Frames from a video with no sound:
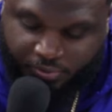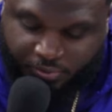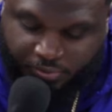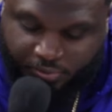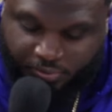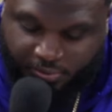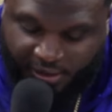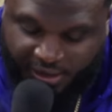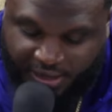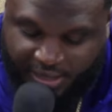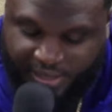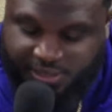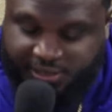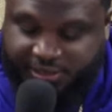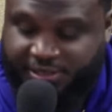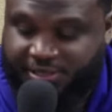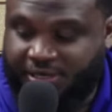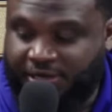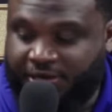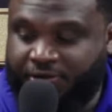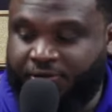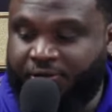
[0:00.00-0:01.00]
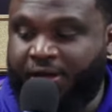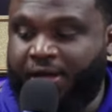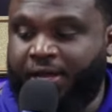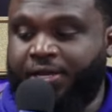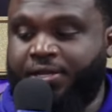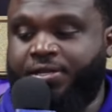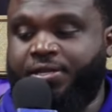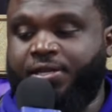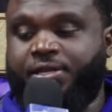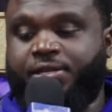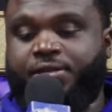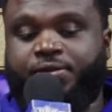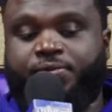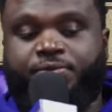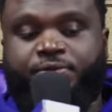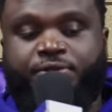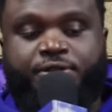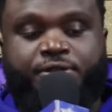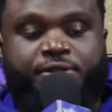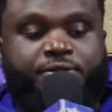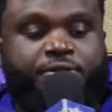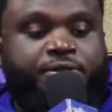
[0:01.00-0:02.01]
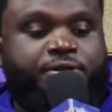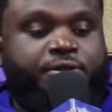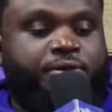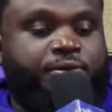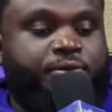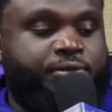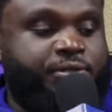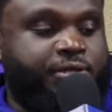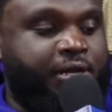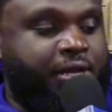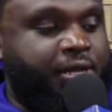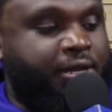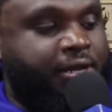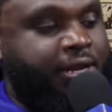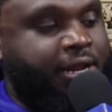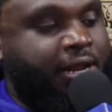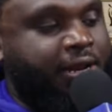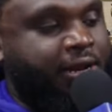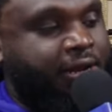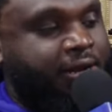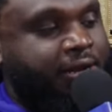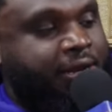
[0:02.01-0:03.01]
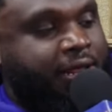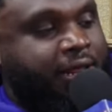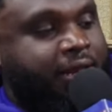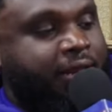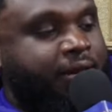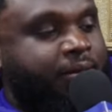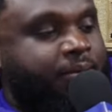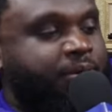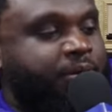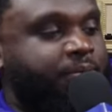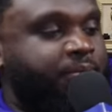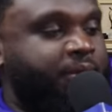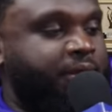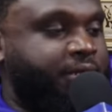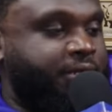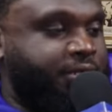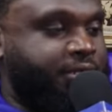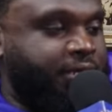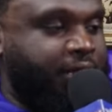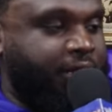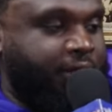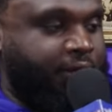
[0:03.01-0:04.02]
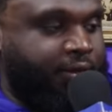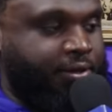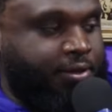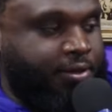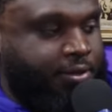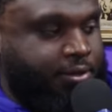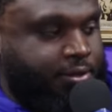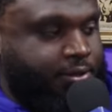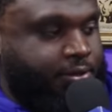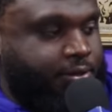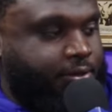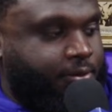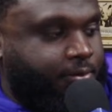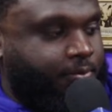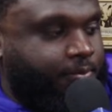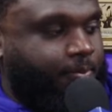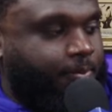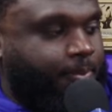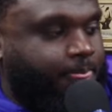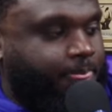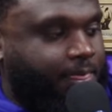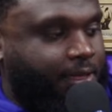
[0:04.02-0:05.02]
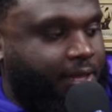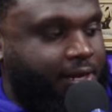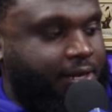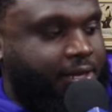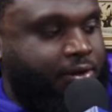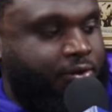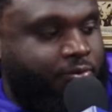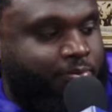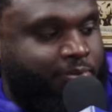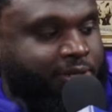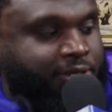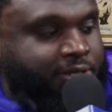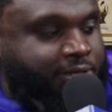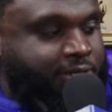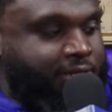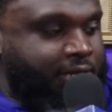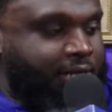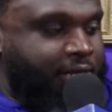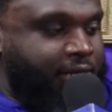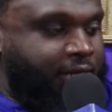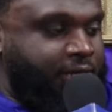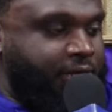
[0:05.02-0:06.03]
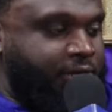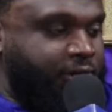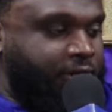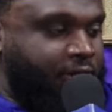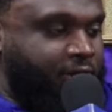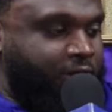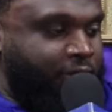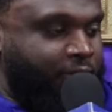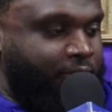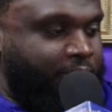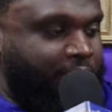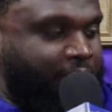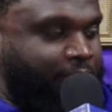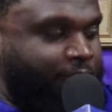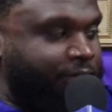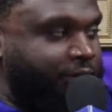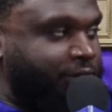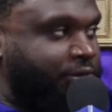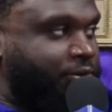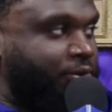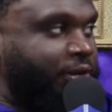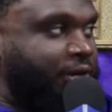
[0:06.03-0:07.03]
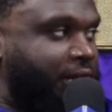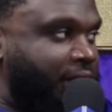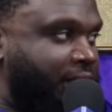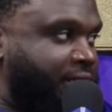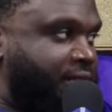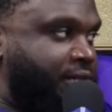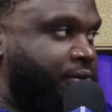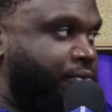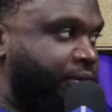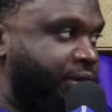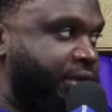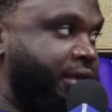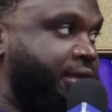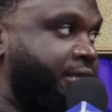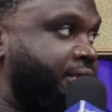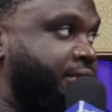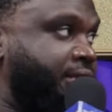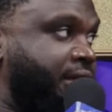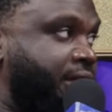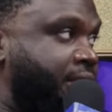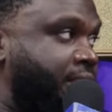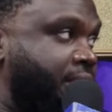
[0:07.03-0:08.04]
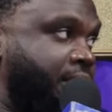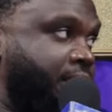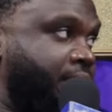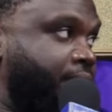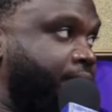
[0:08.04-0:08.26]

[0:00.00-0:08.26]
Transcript: I ain't saying you gotta kick your, your you know child out. That ain't that ain't up to me to say. That ain't on me to say. Uh, you know, I, I want to throw that out there. We ain't saying that.